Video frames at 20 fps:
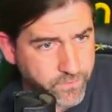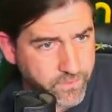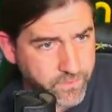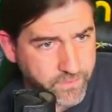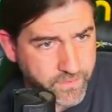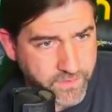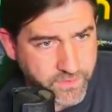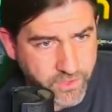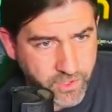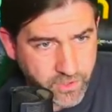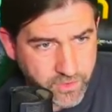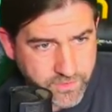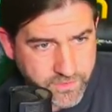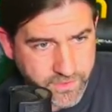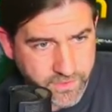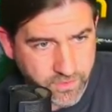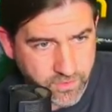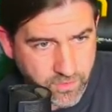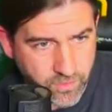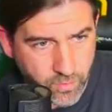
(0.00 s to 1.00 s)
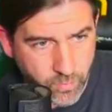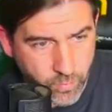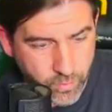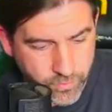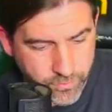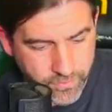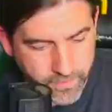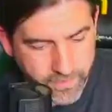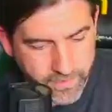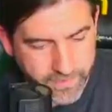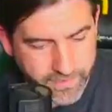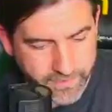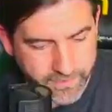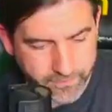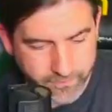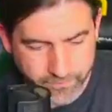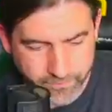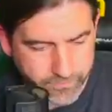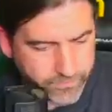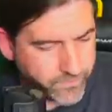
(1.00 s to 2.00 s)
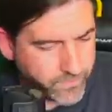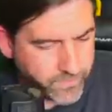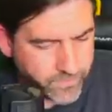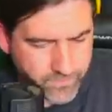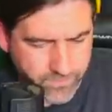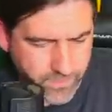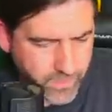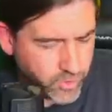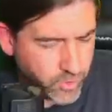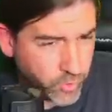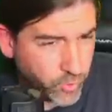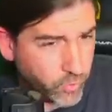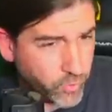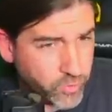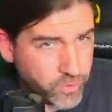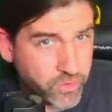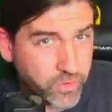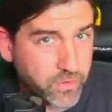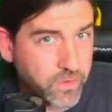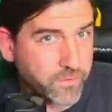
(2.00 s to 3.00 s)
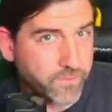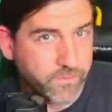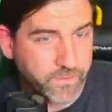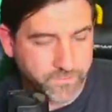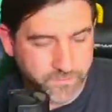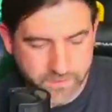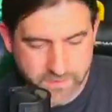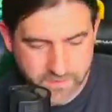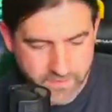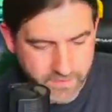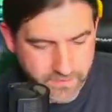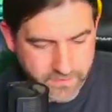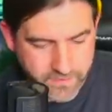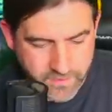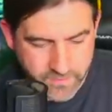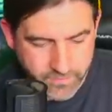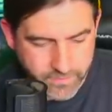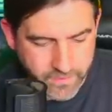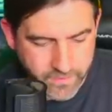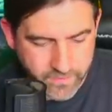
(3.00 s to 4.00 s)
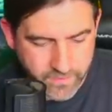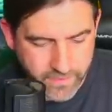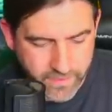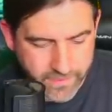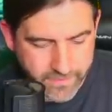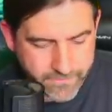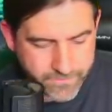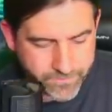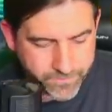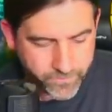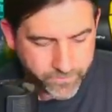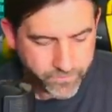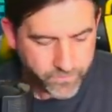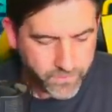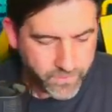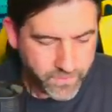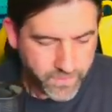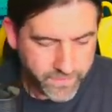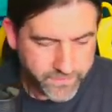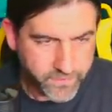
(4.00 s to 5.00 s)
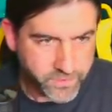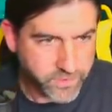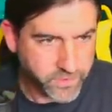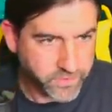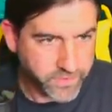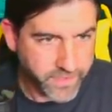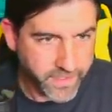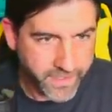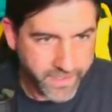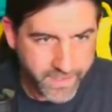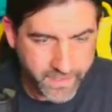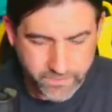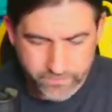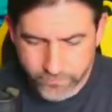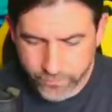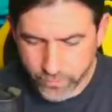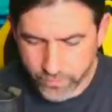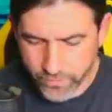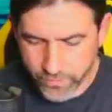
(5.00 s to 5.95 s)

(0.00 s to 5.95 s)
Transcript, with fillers: these cards here are worth like a quarter, 50 cents, something like that, and there's only a handful of